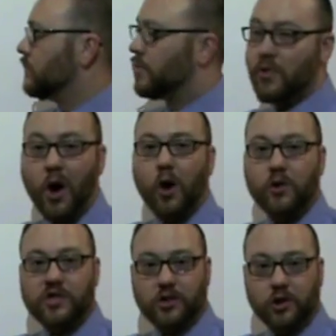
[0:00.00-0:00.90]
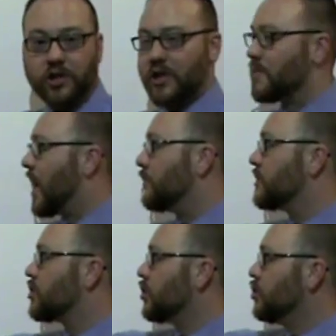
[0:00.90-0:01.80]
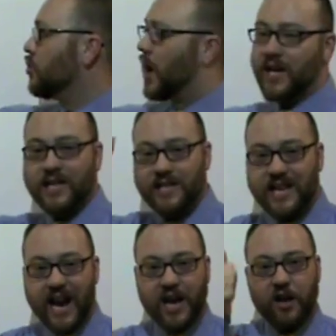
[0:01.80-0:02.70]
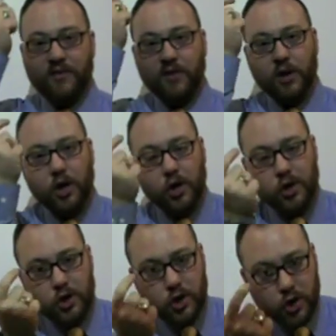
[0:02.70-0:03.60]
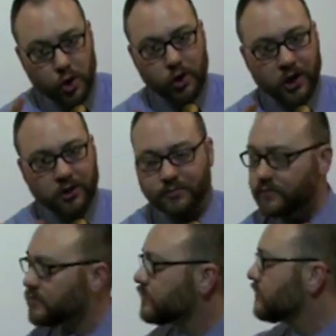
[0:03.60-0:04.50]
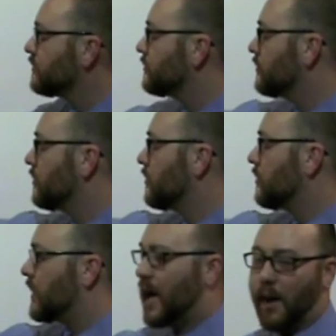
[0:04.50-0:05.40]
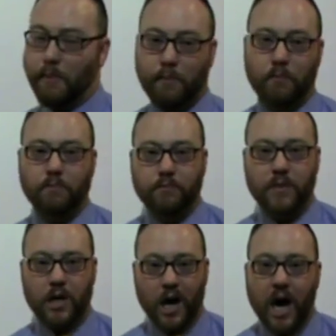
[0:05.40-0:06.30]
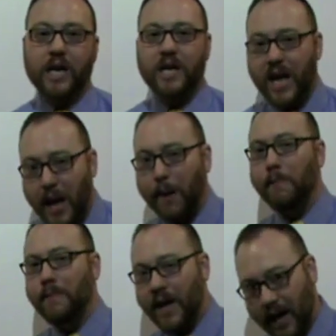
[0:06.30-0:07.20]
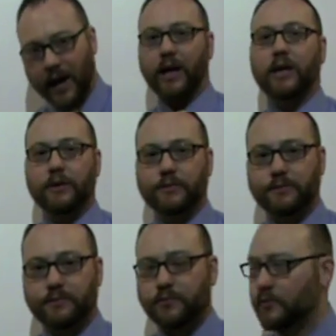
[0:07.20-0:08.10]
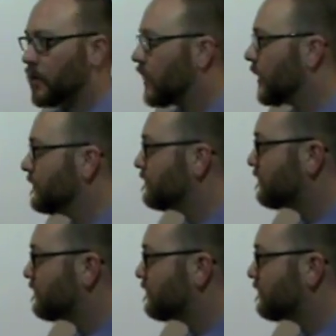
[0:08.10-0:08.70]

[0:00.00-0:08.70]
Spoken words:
those to look them up. So you want dative, neuter, m. An em ek. Okay?